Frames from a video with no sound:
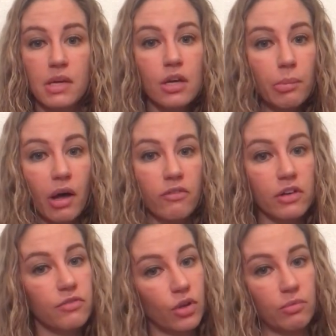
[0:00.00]
your
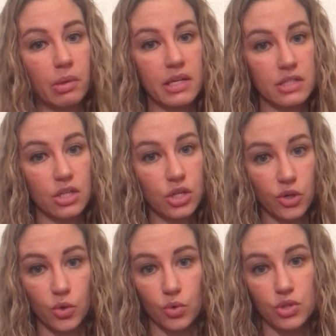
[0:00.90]
pelvic floor plays a
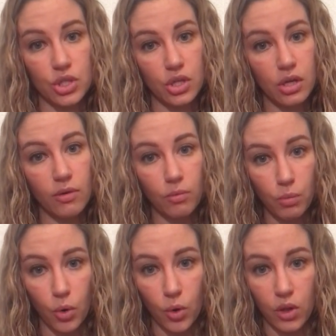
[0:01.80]
huge
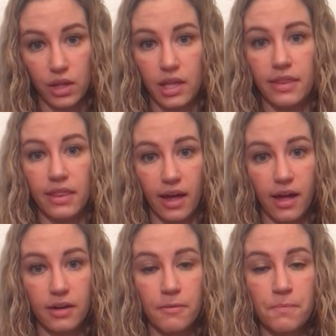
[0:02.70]
role in that.